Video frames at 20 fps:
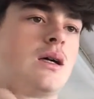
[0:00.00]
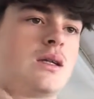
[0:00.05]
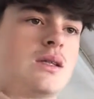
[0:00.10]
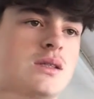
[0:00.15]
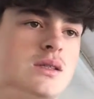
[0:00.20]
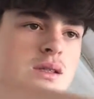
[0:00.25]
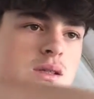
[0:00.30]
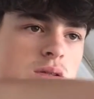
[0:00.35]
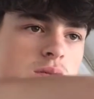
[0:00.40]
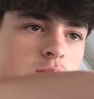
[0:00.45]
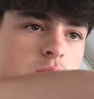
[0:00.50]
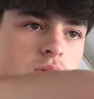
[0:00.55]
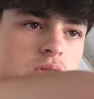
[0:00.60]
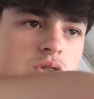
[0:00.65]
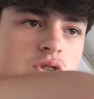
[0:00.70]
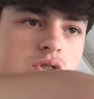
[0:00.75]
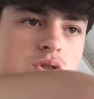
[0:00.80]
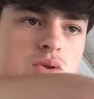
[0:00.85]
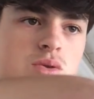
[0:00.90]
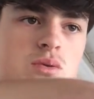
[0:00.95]
So
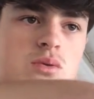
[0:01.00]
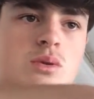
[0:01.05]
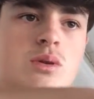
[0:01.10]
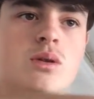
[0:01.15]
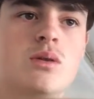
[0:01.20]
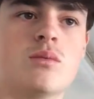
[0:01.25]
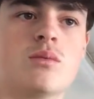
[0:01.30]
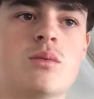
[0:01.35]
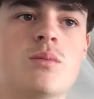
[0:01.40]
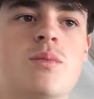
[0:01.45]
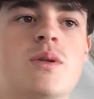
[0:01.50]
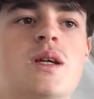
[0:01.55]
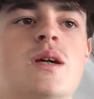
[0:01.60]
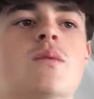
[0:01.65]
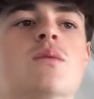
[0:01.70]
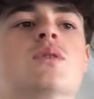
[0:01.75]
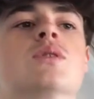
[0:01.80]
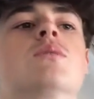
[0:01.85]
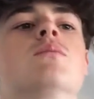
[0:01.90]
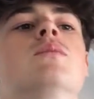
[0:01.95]
1 joule would be
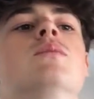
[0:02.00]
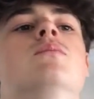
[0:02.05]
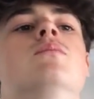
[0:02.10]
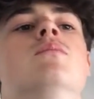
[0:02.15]
able to